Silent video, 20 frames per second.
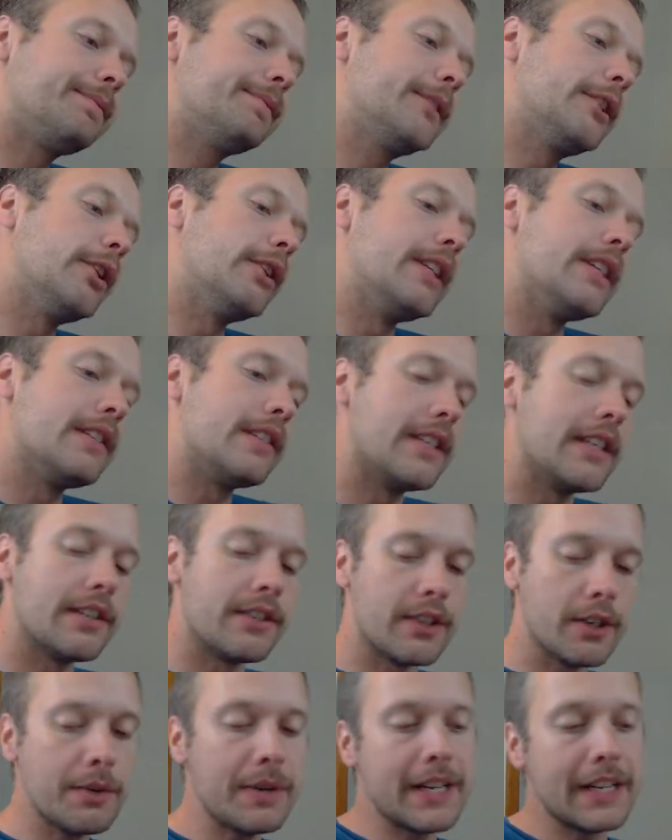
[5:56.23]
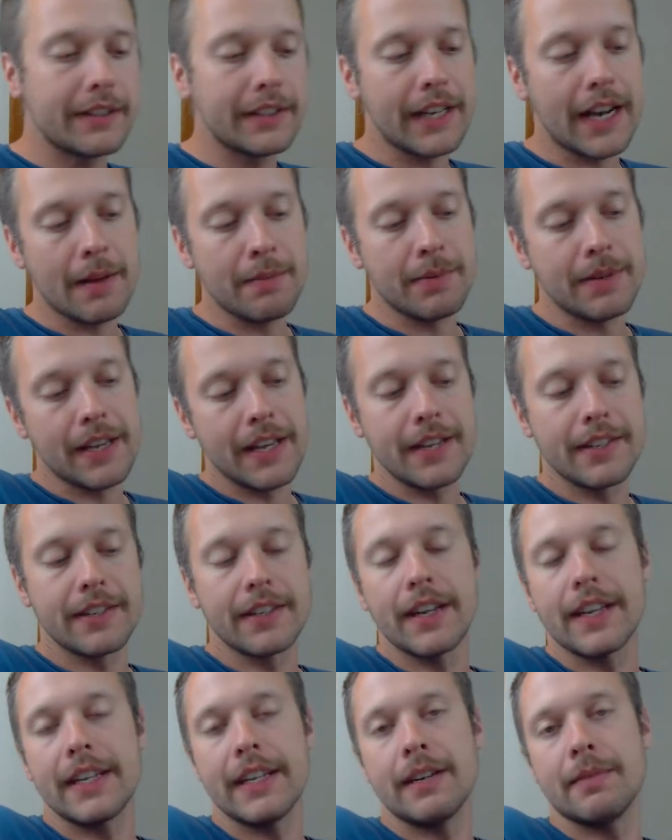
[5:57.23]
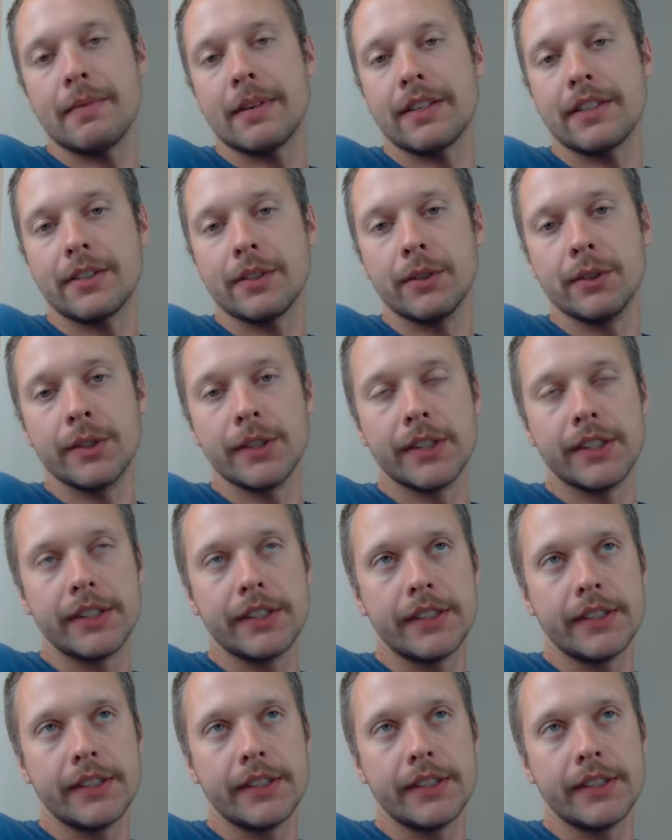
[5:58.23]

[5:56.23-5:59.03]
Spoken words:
these New England IPAs that I get at my store